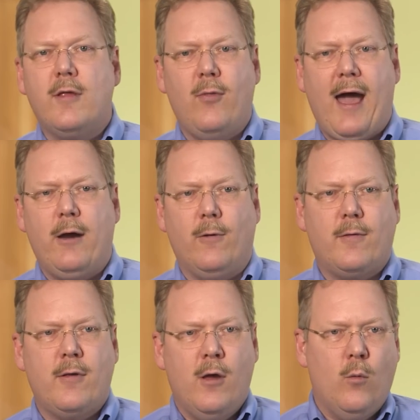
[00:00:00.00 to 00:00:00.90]
and
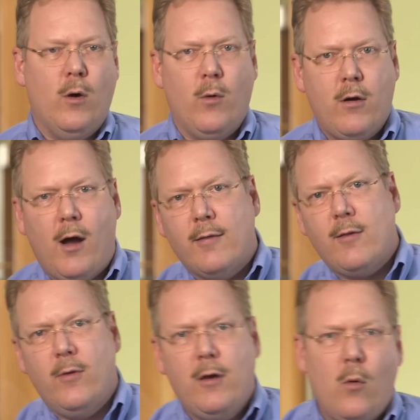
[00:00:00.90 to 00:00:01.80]
ladders, where we're
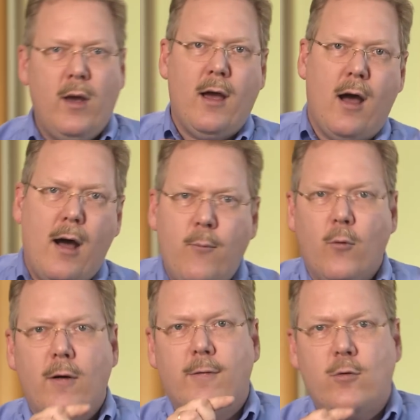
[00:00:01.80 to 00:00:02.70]
constantly going
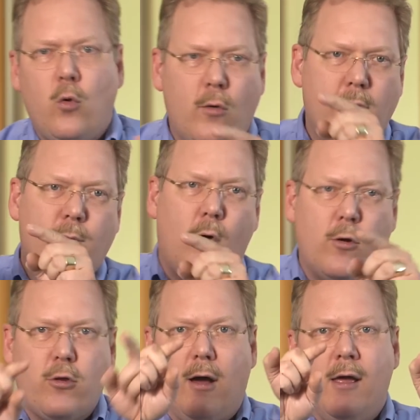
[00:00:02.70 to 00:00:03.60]
upwards towards
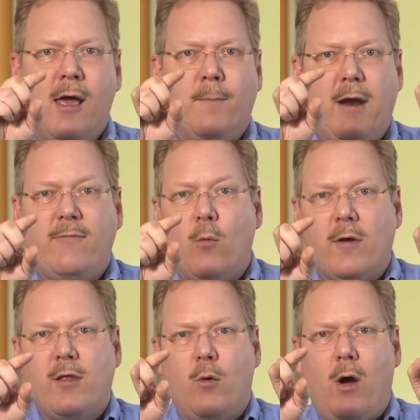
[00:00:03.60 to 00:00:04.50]
moksha, but every
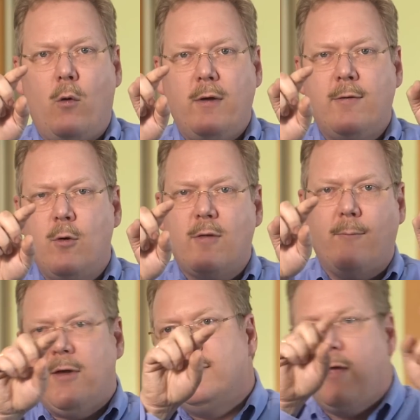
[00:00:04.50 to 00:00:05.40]
once in a while we do
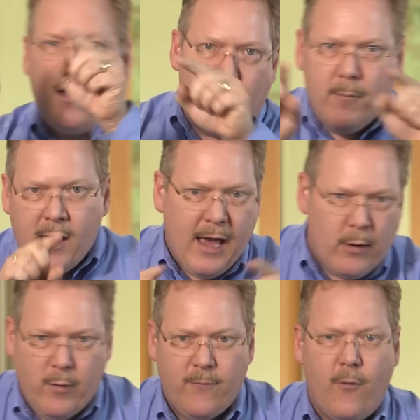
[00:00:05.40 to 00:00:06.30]
something dumb and
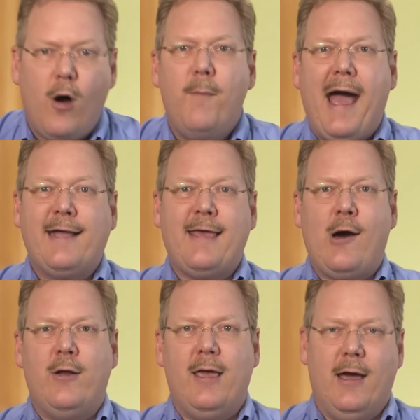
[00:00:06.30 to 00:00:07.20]
we fall back
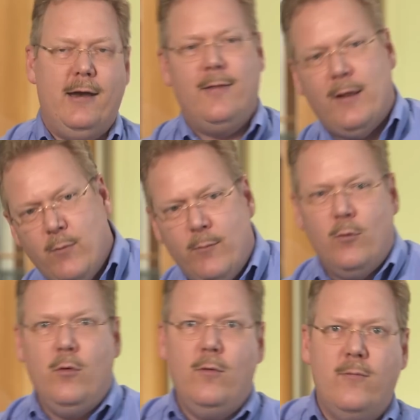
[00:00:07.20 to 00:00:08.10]
down again, and then we
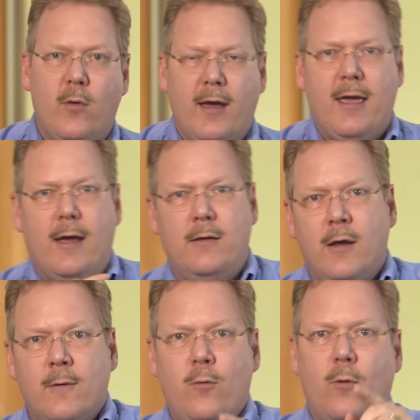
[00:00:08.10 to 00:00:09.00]
move again
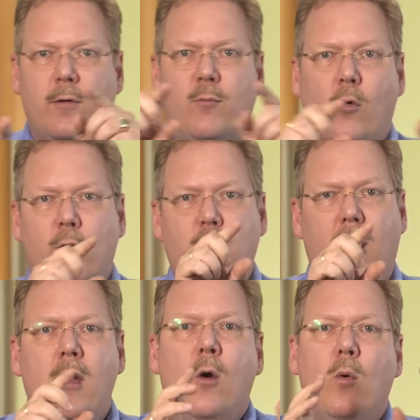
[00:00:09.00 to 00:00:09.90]
towards
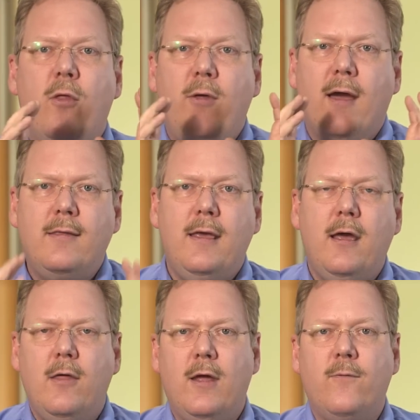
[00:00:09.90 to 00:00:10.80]
moksha, with the
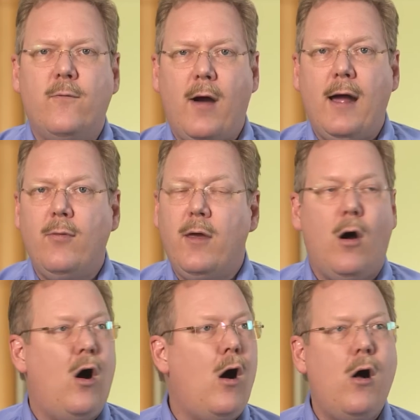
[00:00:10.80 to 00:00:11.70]
idea that finally
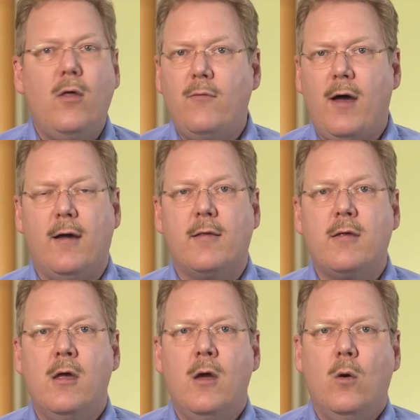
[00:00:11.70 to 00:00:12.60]
all of us
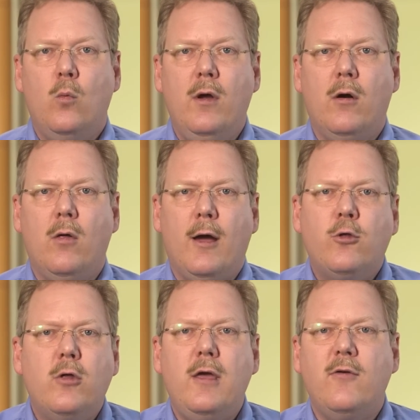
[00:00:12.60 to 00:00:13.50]
will
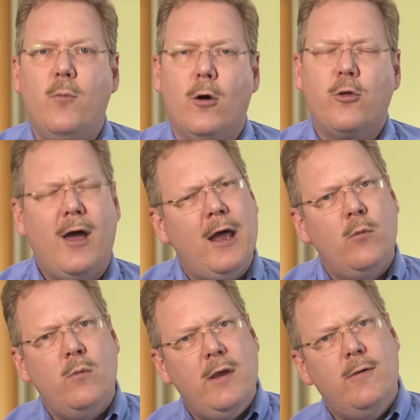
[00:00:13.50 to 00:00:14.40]
achieve moksha. And
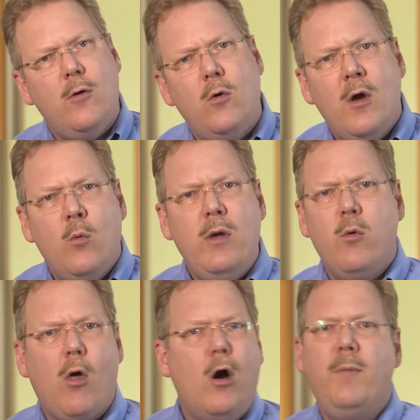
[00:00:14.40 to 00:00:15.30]
when we do, we
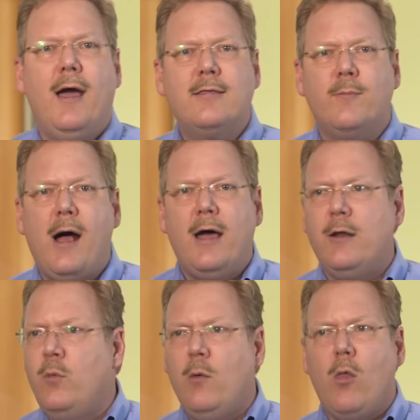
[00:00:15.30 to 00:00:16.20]
will all be Atman,
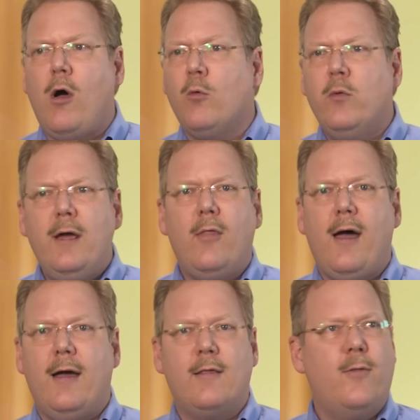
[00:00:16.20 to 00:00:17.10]
and we will all
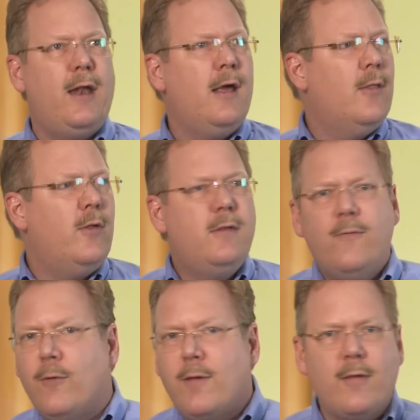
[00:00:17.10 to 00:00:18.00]
realize that the
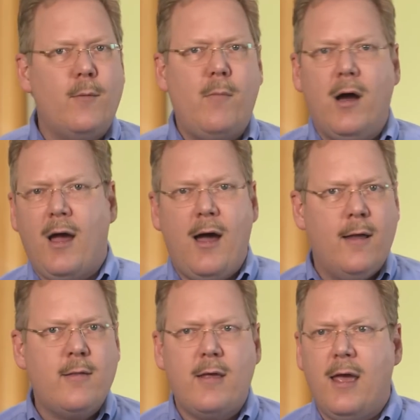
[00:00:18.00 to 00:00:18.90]
differences among
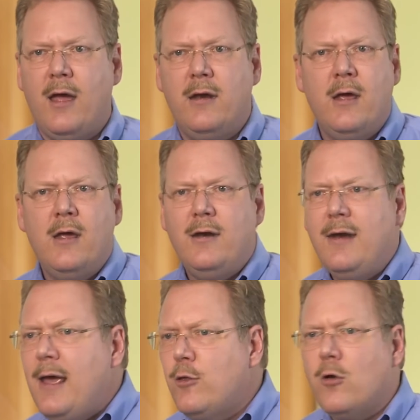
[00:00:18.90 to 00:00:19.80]
us and
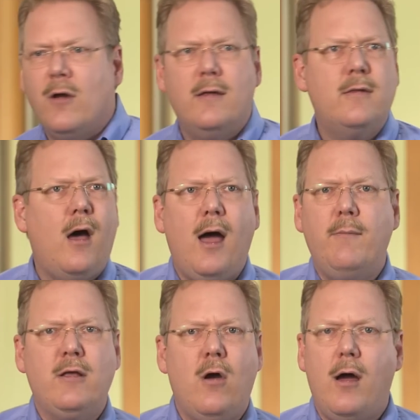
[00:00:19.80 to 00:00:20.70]
nature and time
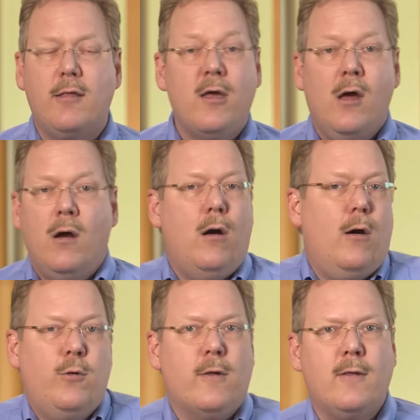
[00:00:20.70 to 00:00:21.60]
and gods
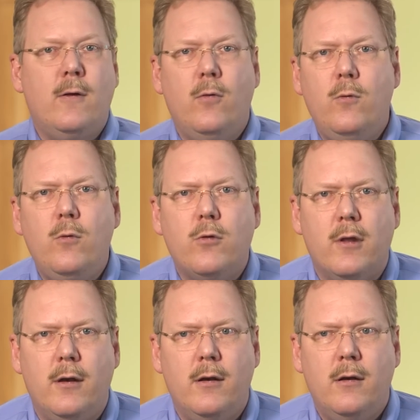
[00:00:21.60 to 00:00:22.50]
are just an
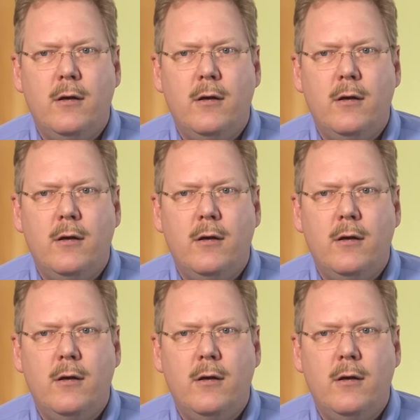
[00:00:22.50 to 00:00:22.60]
illusion.